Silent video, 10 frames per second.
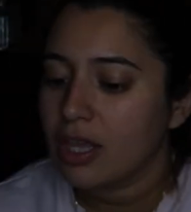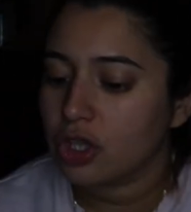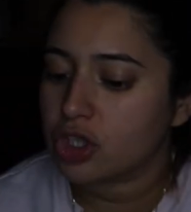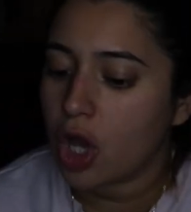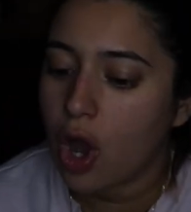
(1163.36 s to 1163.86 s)

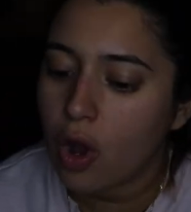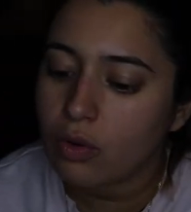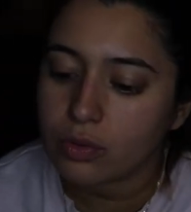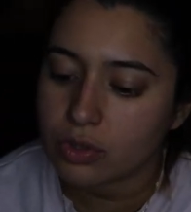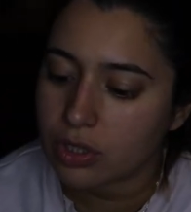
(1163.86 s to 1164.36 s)
The
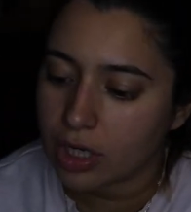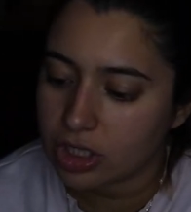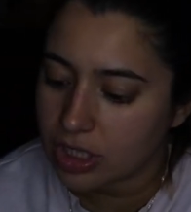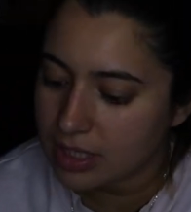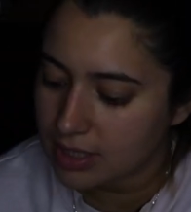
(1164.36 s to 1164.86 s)
tones are
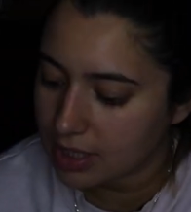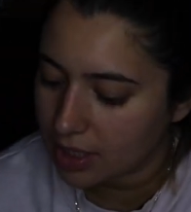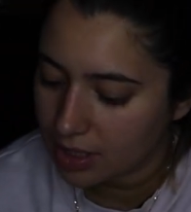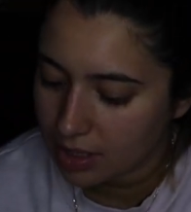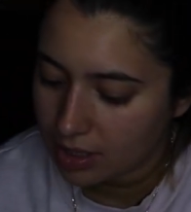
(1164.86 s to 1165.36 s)
just
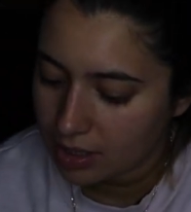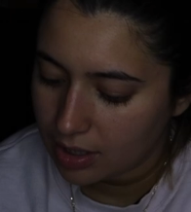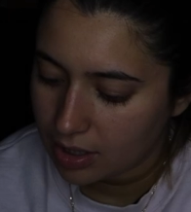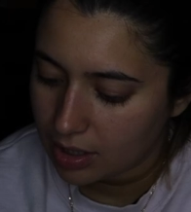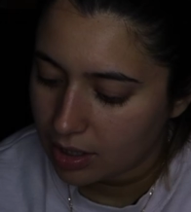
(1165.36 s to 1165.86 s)

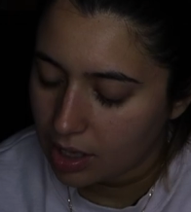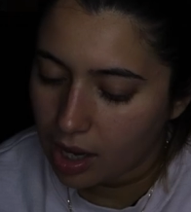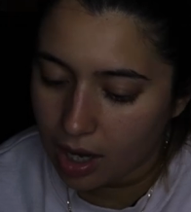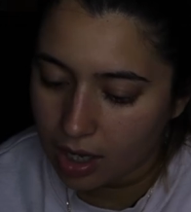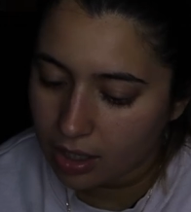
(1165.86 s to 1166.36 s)

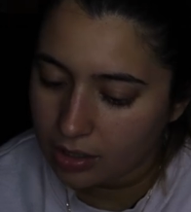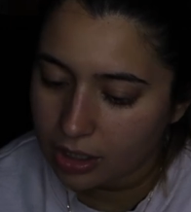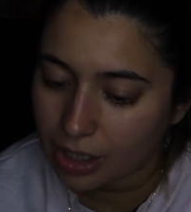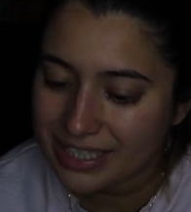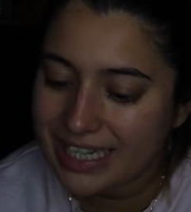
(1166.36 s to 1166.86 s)

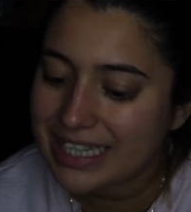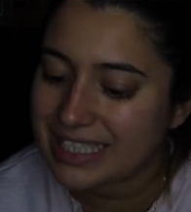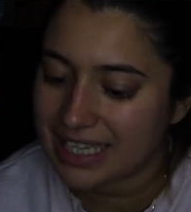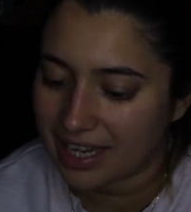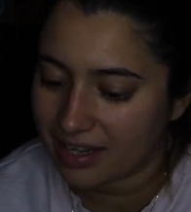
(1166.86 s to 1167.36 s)

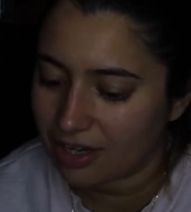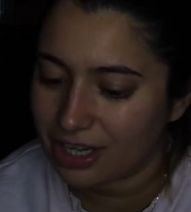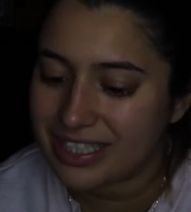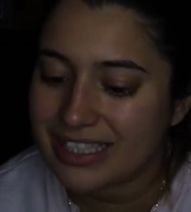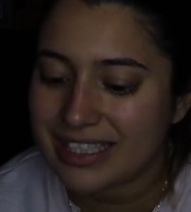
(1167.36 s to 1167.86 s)
artistic
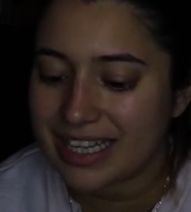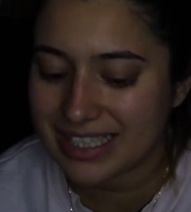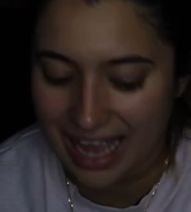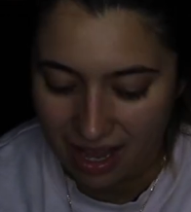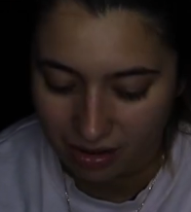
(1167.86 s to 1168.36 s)

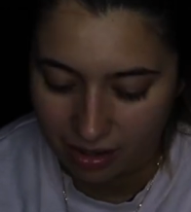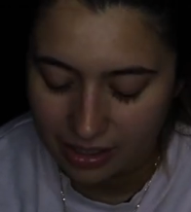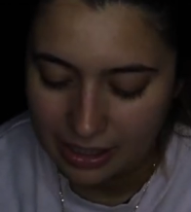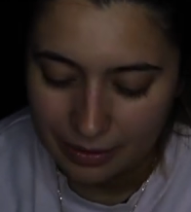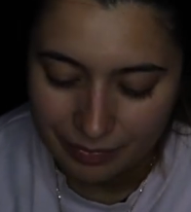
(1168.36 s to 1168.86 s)
as hell.
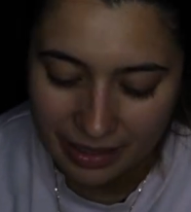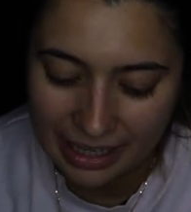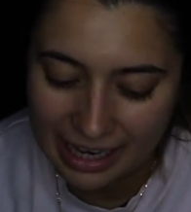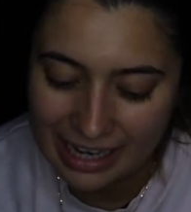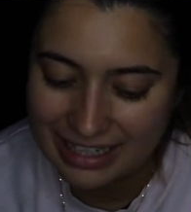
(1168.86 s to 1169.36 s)

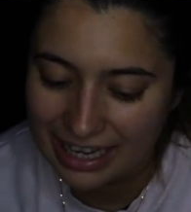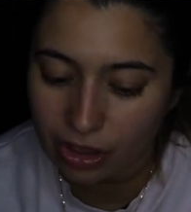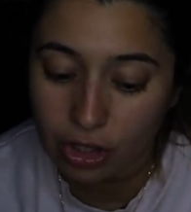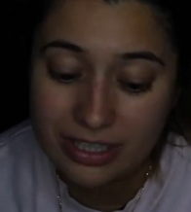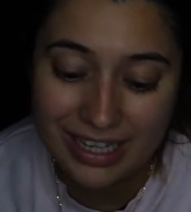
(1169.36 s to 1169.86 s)
Like,
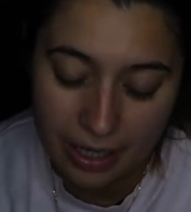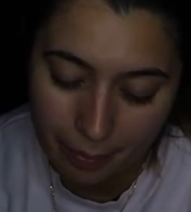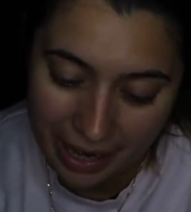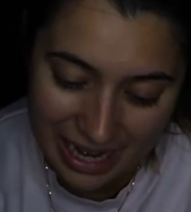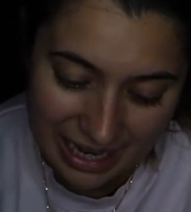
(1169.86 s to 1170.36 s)
it looks like a
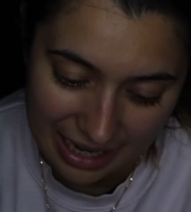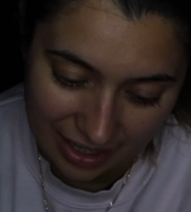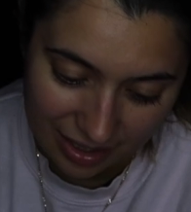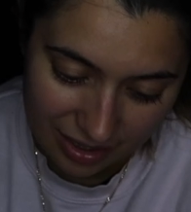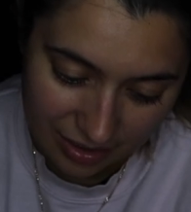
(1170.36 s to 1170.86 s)

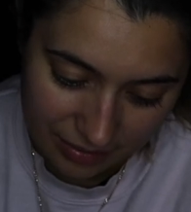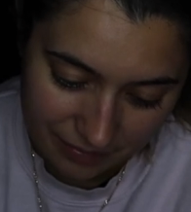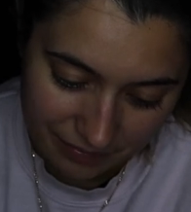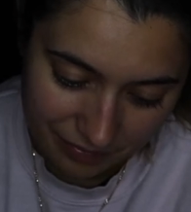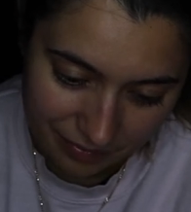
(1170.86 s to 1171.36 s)
painting,
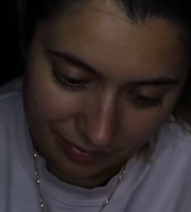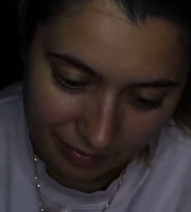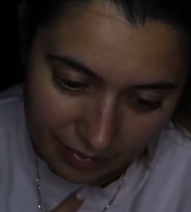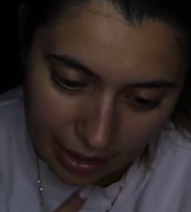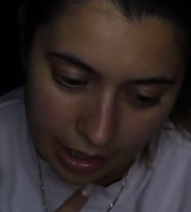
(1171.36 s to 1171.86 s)

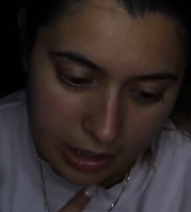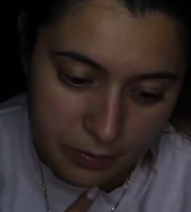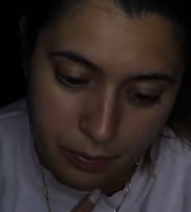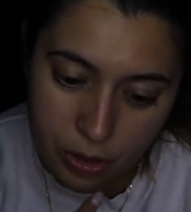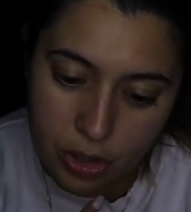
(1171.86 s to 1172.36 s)
and
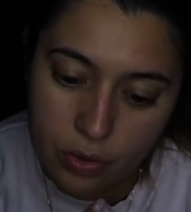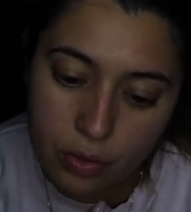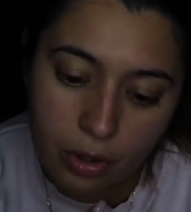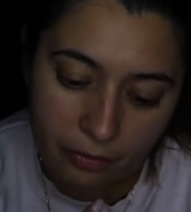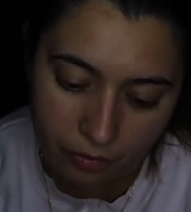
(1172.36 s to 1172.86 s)
it's
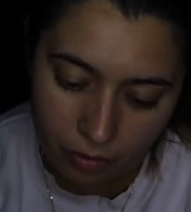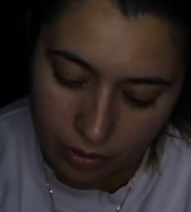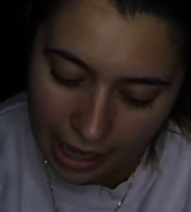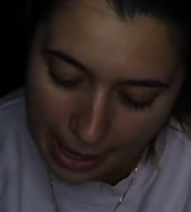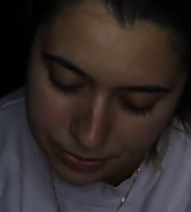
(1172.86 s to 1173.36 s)
beautiful,
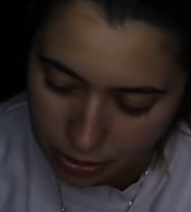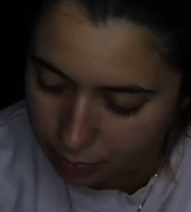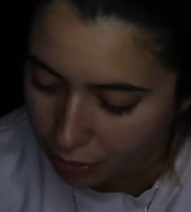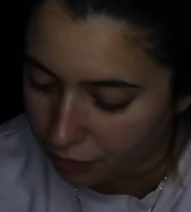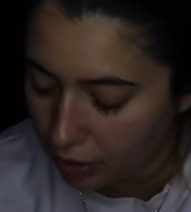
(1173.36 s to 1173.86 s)
absolutely
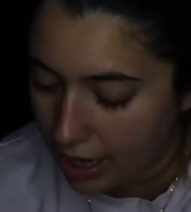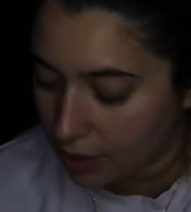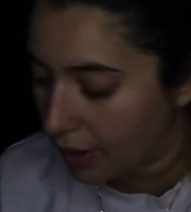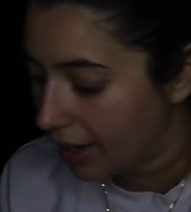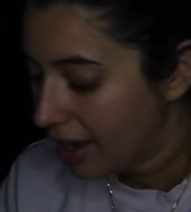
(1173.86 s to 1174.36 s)
beautiful.
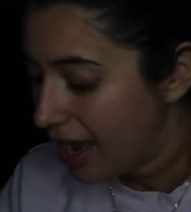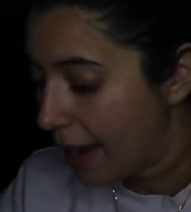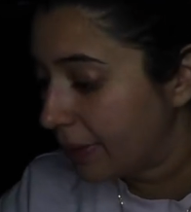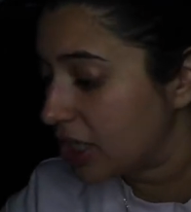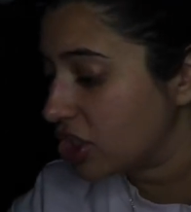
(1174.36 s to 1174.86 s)
Anyway,
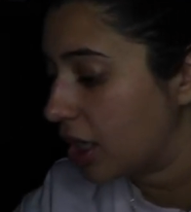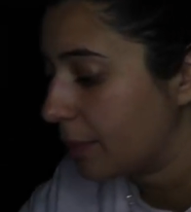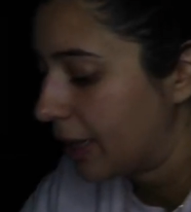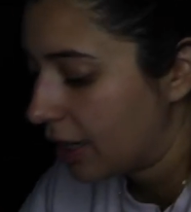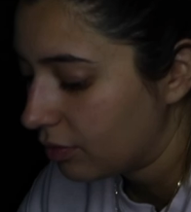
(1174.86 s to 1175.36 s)
I'm gonna shut
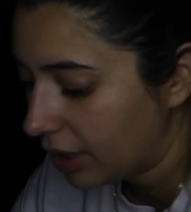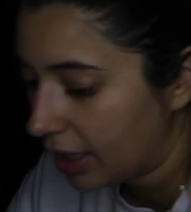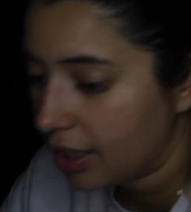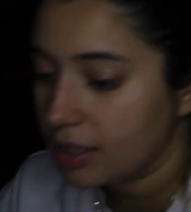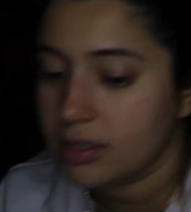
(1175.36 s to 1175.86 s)
up now
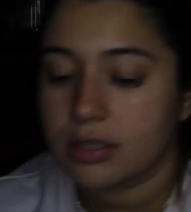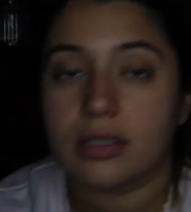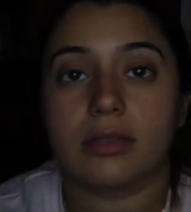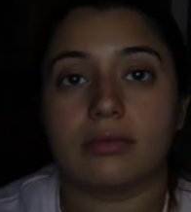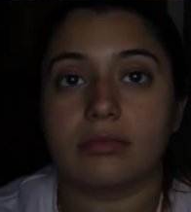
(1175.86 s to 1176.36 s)
and